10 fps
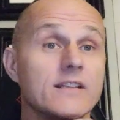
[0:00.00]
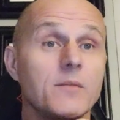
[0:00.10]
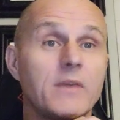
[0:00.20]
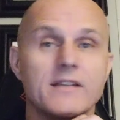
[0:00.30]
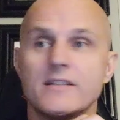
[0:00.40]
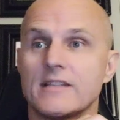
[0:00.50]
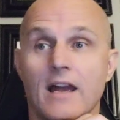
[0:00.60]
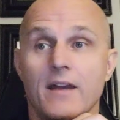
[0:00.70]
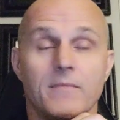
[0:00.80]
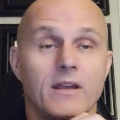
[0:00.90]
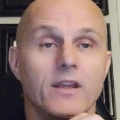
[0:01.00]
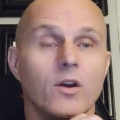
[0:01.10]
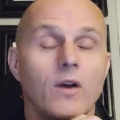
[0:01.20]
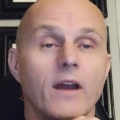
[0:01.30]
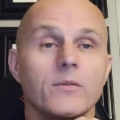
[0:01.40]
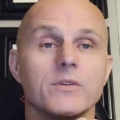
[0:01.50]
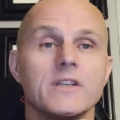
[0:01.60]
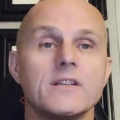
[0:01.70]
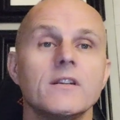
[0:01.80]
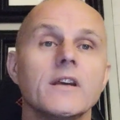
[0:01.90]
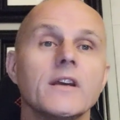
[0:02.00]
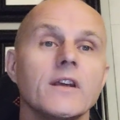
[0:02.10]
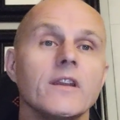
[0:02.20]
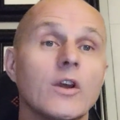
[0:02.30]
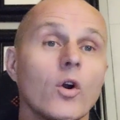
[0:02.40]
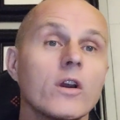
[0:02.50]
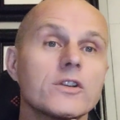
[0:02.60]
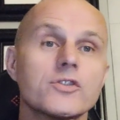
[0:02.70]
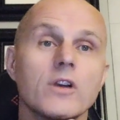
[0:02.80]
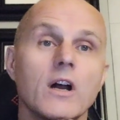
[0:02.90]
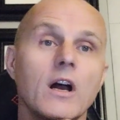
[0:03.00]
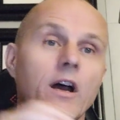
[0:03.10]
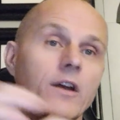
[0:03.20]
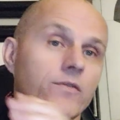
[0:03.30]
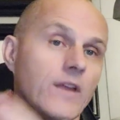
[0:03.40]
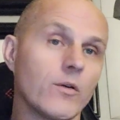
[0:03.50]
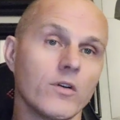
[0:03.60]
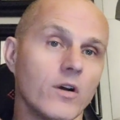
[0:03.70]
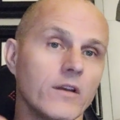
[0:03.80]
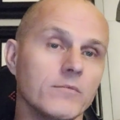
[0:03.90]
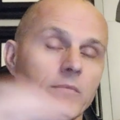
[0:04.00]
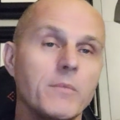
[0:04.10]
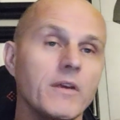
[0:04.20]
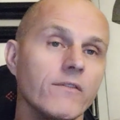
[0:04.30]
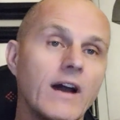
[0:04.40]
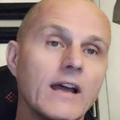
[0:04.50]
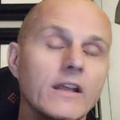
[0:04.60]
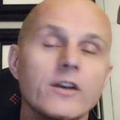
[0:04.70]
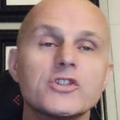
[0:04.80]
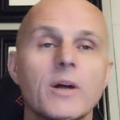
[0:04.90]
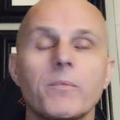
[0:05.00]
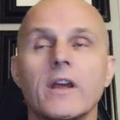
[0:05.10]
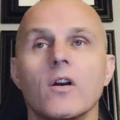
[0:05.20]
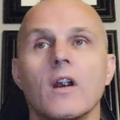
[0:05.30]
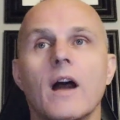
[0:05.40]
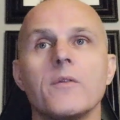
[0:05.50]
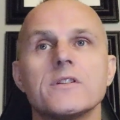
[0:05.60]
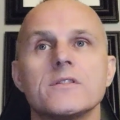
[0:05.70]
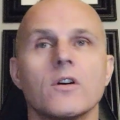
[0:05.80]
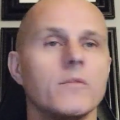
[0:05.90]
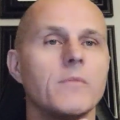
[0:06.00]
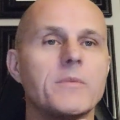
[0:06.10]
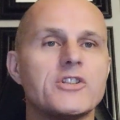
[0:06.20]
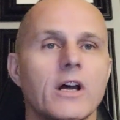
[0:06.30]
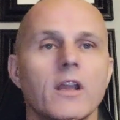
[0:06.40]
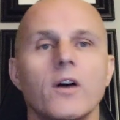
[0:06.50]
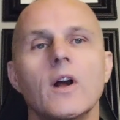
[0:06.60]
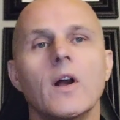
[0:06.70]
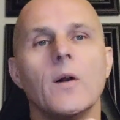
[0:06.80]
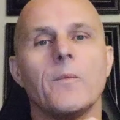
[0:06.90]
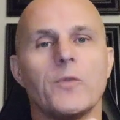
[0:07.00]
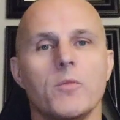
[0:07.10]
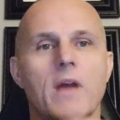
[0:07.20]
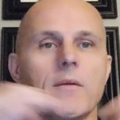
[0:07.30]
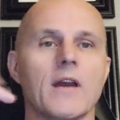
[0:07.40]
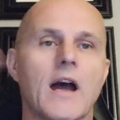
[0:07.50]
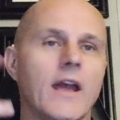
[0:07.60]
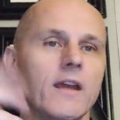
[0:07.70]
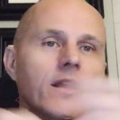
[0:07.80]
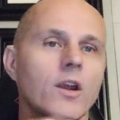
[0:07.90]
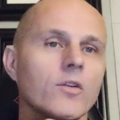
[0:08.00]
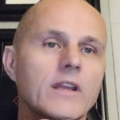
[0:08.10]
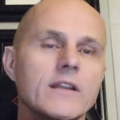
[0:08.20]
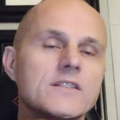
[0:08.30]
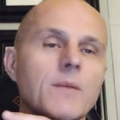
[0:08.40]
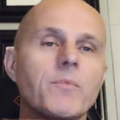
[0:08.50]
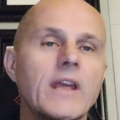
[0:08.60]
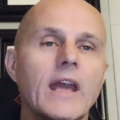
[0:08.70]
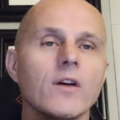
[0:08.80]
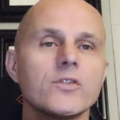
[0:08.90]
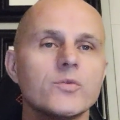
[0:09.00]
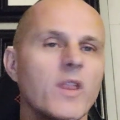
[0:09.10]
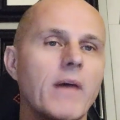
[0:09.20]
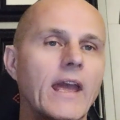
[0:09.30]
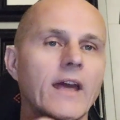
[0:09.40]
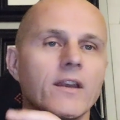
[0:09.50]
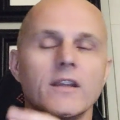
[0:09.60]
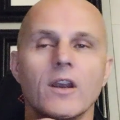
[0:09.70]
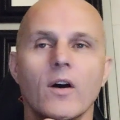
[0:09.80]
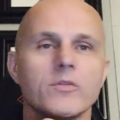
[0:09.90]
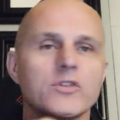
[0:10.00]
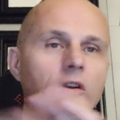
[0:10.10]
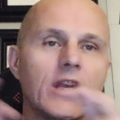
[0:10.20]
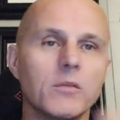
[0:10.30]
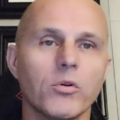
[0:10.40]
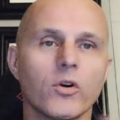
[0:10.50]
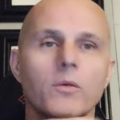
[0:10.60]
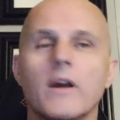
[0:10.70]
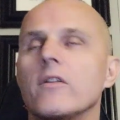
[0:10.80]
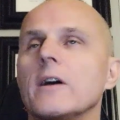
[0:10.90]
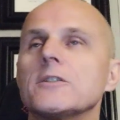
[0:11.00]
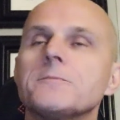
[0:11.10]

cases, I, you know, I was in the orchestra if they were on maybe a violin or something, or I was, or maybe cello, or maybe I, you know, did something else with a band, you know, I was on keyboard or whatever else.